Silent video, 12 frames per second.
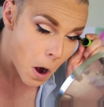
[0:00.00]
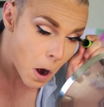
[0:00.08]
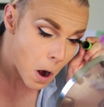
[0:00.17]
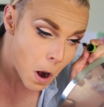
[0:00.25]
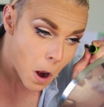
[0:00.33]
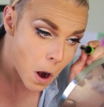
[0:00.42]

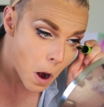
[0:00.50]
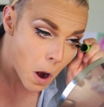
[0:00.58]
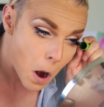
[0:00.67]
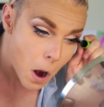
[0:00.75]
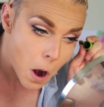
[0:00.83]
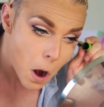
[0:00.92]
Many a face
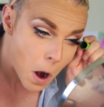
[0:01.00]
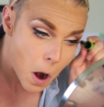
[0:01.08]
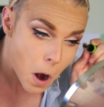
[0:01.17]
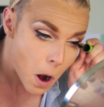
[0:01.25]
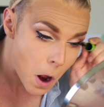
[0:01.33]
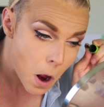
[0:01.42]
has been
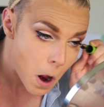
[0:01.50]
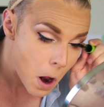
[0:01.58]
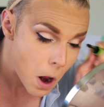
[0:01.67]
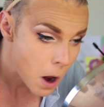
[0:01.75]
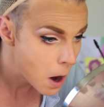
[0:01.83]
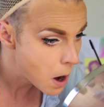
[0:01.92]
ruined in the
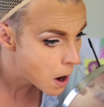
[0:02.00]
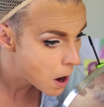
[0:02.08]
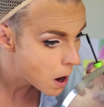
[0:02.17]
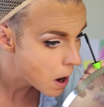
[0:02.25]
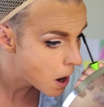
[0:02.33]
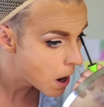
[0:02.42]
application of
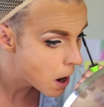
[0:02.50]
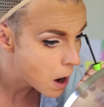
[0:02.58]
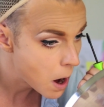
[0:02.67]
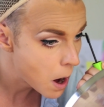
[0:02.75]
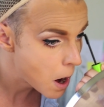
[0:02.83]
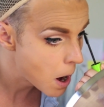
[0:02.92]
mascara, so
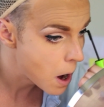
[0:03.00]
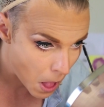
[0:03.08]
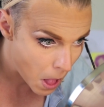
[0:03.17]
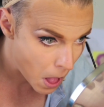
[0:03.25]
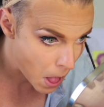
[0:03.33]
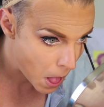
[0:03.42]
be very
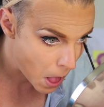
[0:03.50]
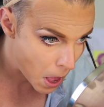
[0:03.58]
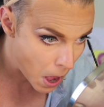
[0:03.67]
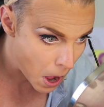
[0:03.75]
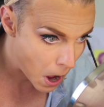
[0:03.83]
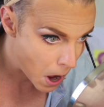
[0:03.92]
careful because
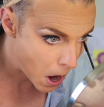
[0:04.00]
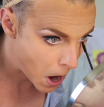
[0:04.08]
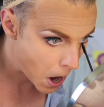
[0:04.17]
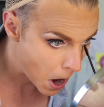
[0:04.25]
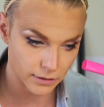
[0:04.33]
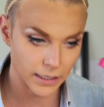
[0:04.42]
it's very
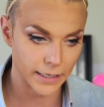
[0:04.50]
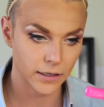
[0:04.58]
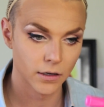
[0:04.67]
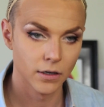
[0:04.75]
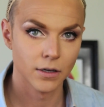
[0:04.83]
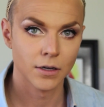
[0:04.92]
easy to like
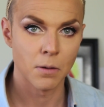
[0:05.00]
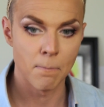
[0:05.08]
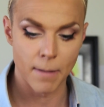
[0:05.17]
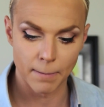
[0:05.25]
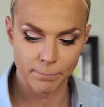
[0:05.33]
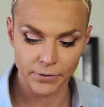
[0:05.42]

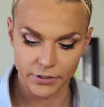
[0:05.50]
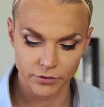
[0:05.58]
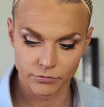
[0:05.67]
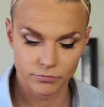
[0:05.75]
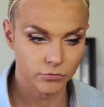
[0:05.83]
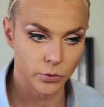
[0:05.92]
bump and
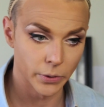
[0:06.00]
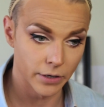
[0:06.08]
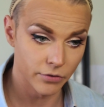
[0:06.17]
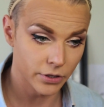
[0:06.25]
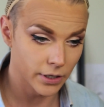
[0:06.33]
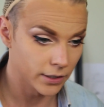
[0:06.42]
ruin
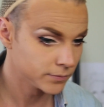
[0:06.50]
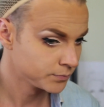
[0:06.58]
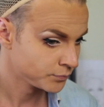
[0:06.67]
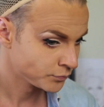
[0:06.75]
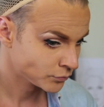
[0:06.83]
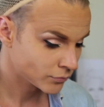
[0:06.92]
everything.
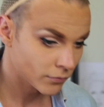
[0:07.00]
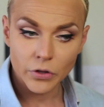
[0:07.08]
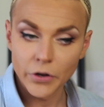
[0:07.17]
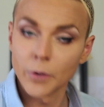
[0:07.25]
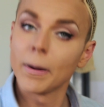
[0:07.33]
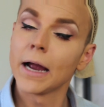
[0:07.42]
So
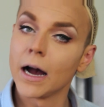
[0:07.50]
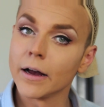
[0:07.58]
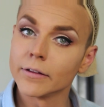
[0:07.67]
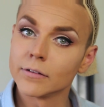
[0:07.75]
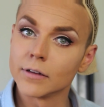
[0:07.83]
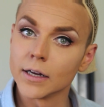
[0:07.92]
there are my
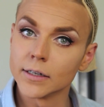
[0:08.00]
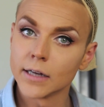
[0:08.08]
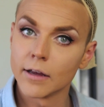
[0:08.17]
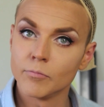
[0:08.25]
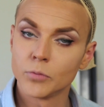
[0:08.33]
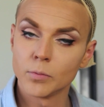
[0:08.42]
eyes done.
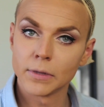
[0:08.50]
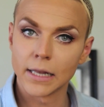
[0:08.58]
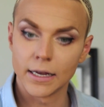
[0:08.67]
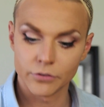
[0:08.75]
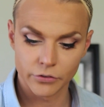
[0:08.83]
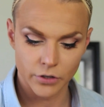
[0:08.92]
I haven't put my
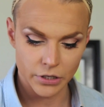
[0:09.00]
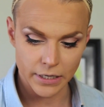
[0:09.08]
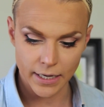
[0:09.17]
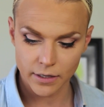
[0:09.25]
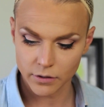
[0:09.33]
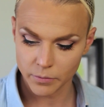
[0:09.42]
lashes on
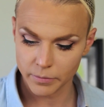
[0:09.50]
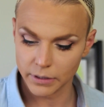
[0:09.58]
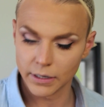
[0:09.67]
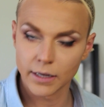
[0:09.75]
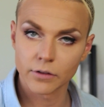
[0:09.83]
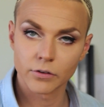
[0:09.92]
yet, but
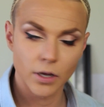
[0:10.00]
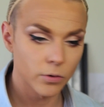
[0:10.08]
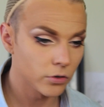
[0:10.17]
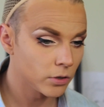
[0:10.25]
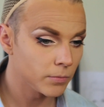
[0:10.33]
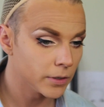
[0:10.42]
next I
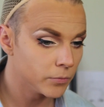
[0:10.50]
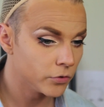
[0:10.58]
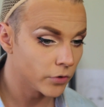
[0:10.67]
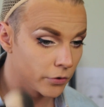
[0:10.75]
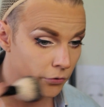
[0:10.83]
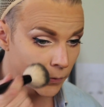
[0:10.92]
would normally
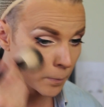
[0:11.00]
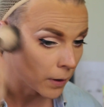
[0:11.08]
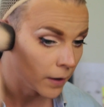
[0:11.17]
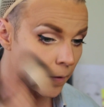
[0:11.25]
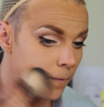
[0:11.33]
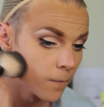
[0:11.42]
move on to
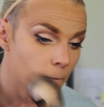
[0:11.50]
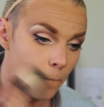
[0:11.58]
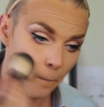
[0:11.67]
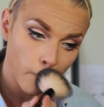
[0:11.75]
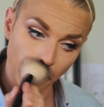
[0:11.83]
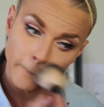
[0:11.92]
my
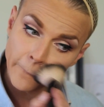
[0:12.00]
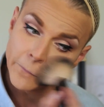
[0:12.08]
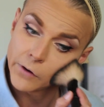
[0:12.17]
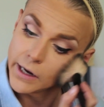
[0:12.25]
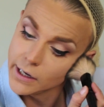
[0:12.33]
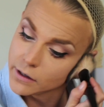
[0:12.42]

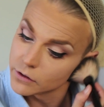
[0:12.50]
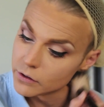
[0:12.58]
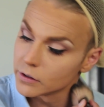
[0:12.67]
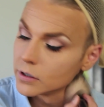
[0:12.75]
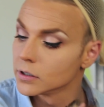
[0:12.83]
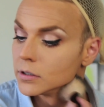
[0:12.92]

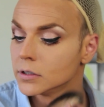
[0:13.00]
cheeks.